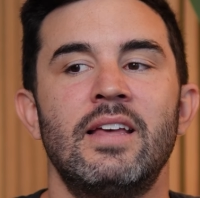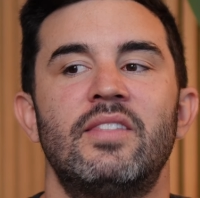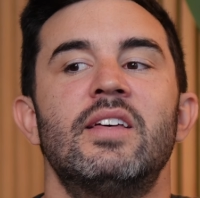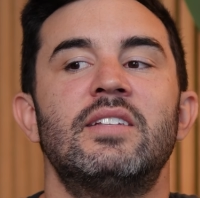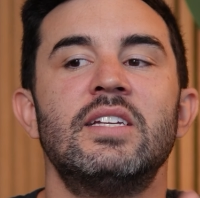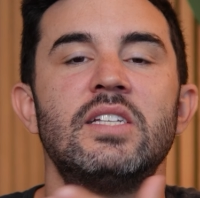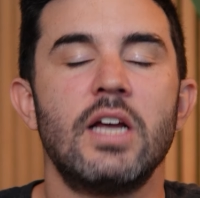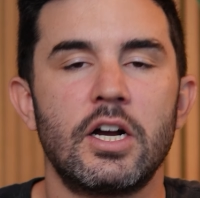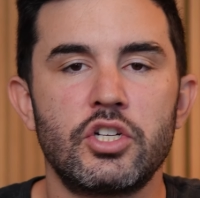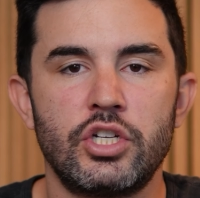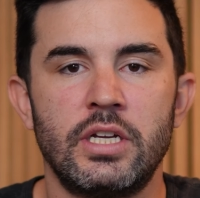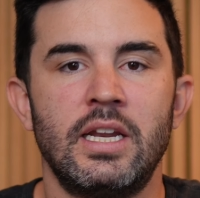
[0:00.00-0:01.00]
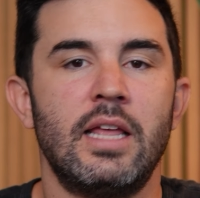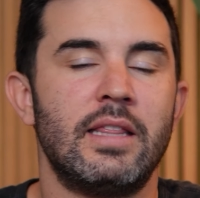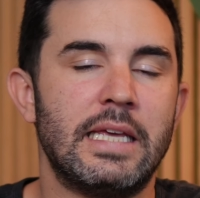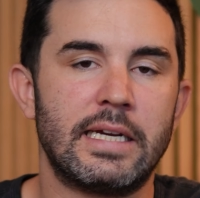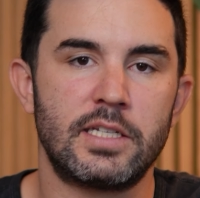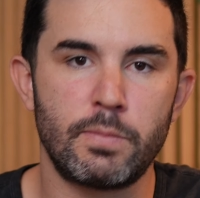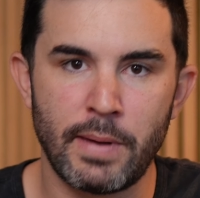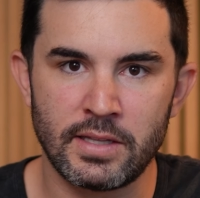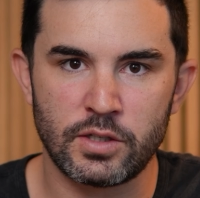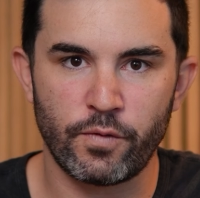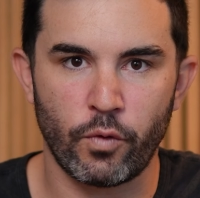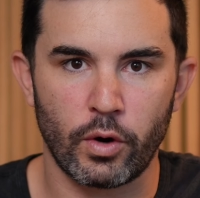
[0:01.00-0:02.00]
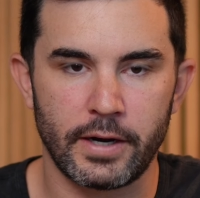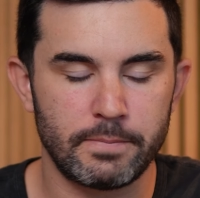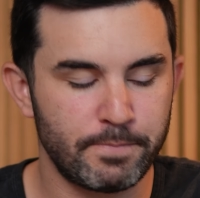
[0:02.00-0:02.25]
The deduction in the expense for it.